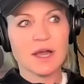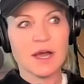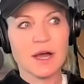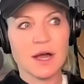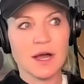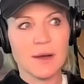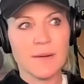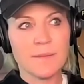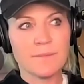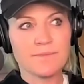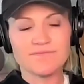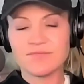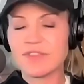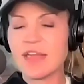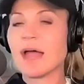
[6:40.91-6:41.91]

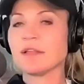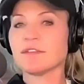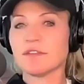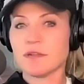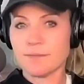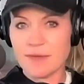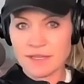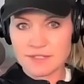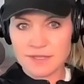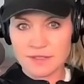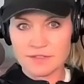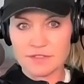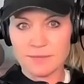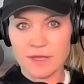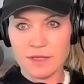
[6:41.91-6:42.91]
that didn't make
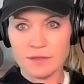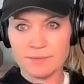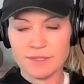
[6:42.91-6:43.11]
sense to me,